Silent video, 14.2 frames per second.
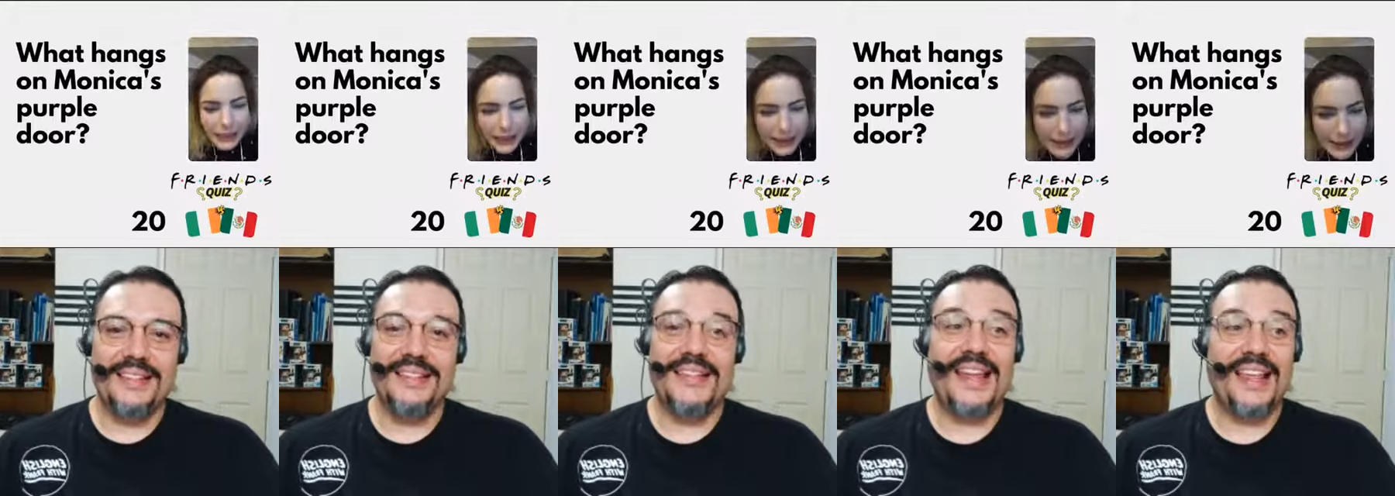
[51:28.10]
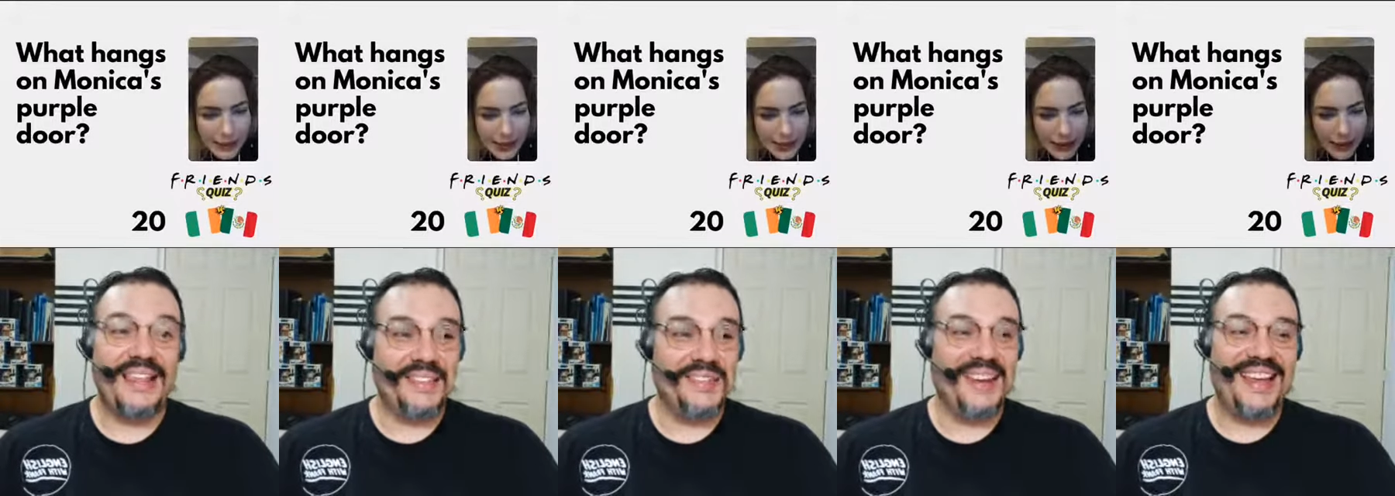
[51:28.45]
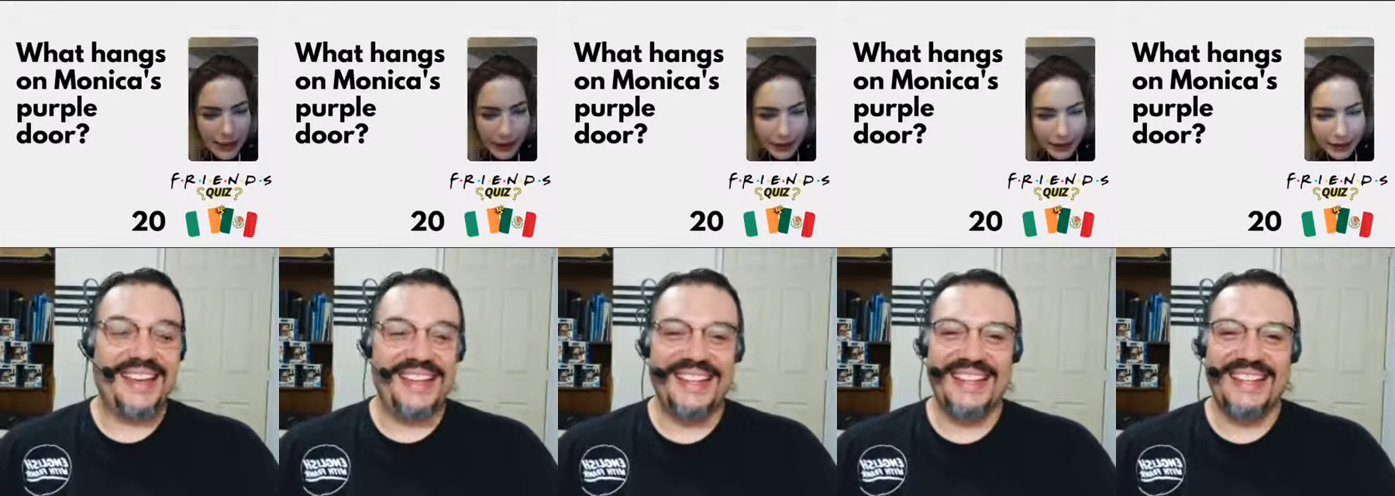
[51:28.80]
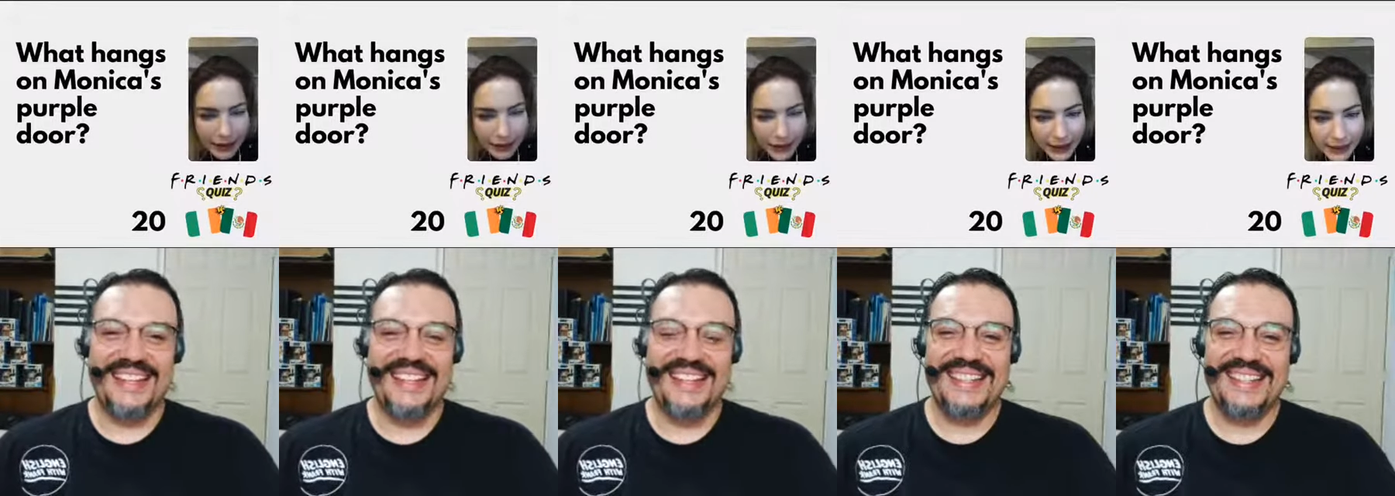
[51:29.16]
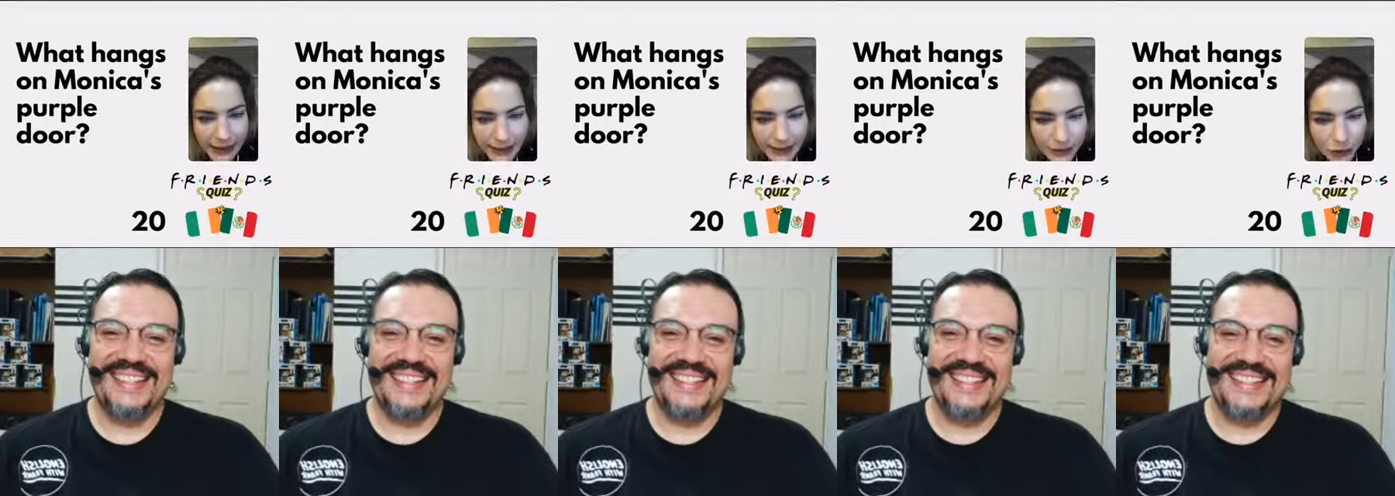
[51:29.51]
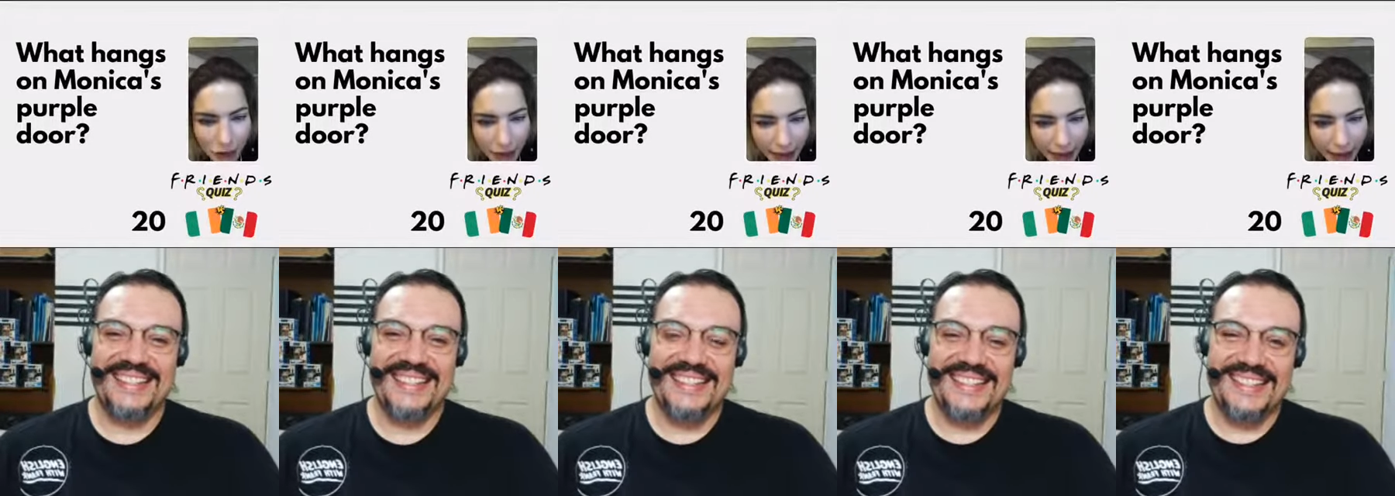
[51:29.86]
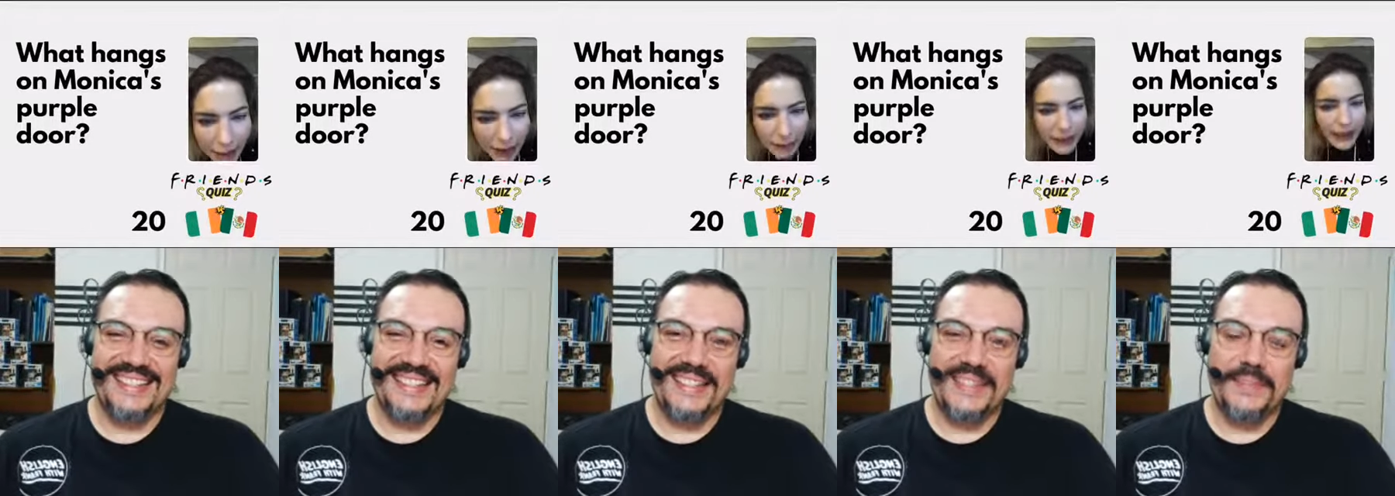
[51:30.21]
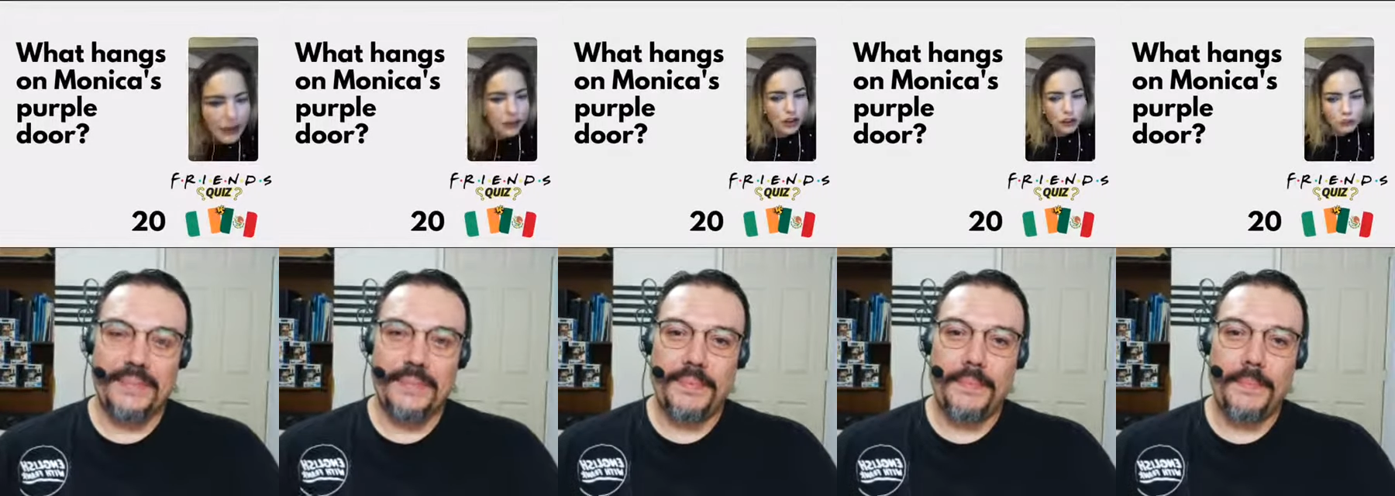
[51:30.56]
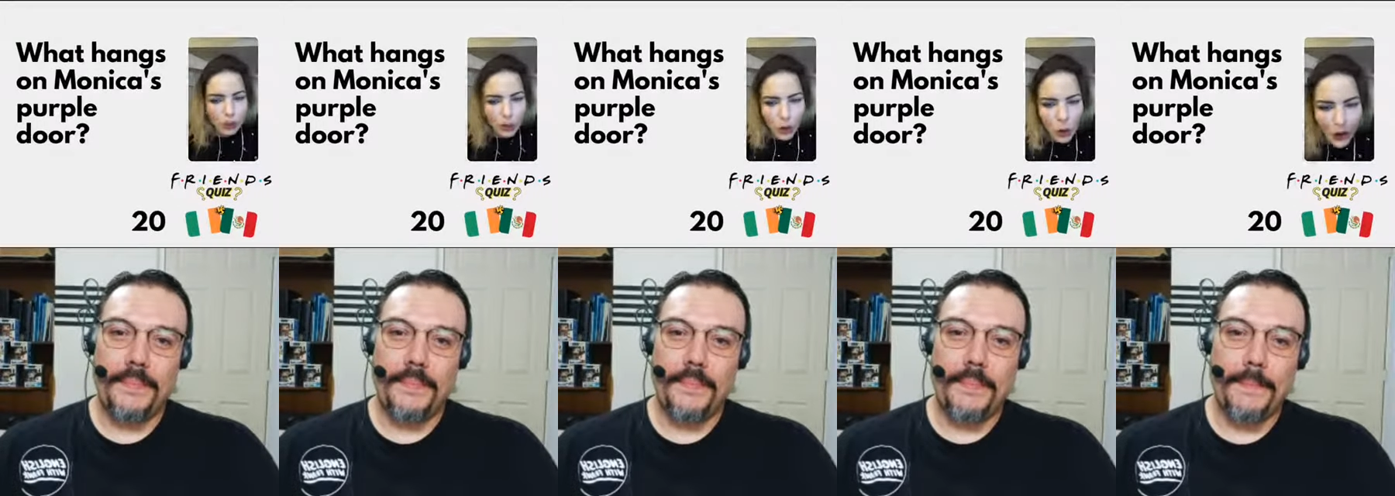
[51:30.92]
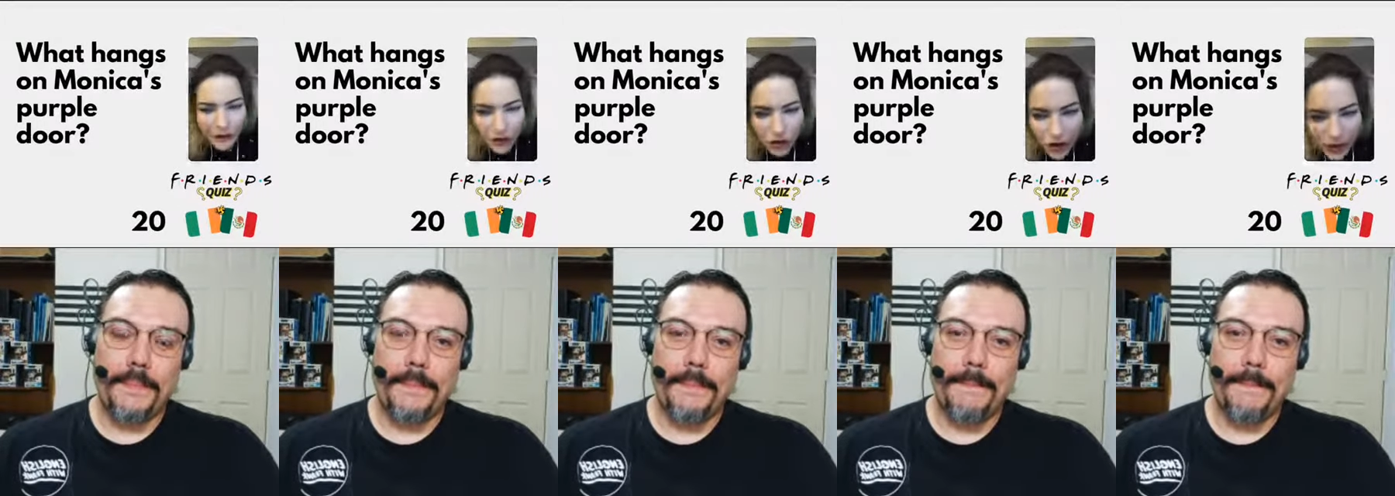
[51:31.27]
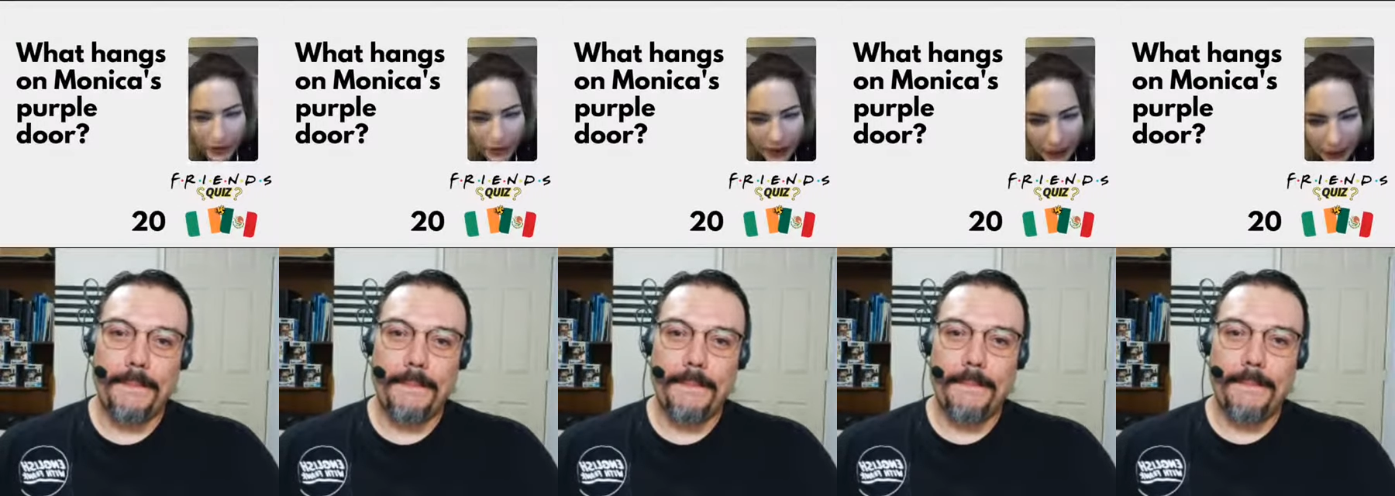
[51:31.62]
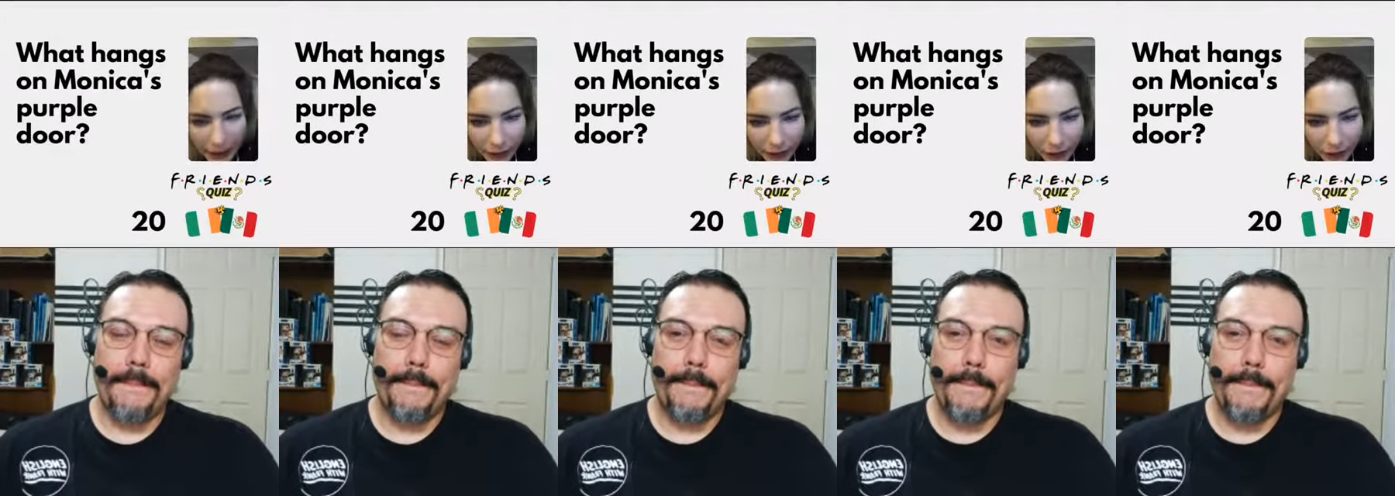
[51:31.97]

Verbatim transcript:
Speaker 1: yeah, that's right. Let's try maybe get two more questions in.